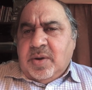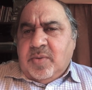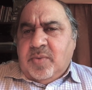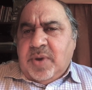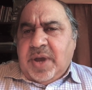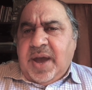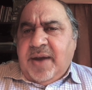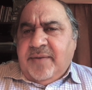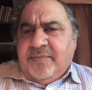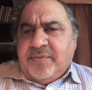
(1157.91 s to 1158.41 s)

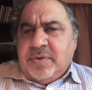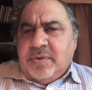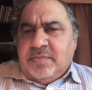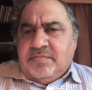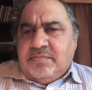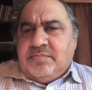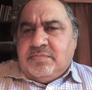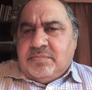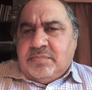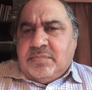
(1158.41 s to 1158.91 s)
We have to
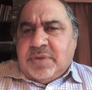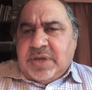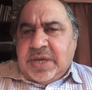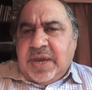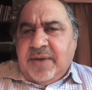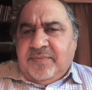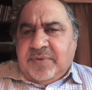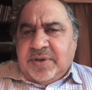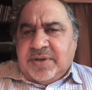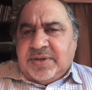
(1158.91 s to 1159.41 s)

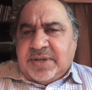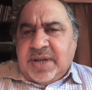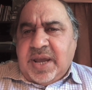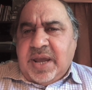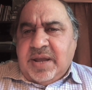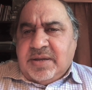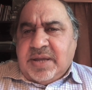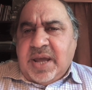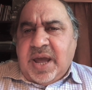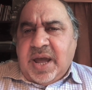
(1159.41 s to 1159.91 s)
give the
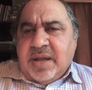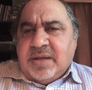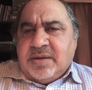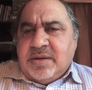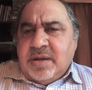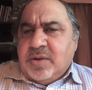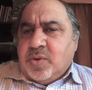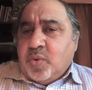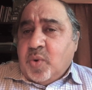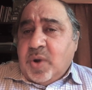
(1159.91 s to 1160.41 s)
state that
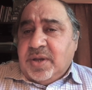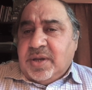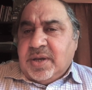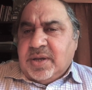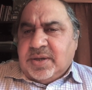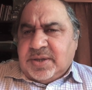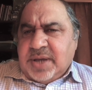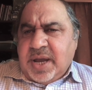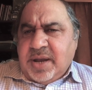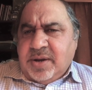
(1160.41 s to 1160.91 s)
in the
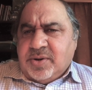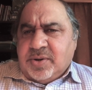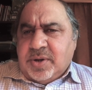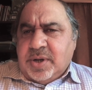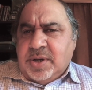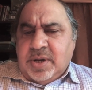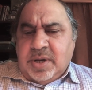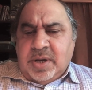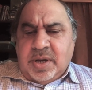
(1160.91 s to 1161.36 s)
20th century.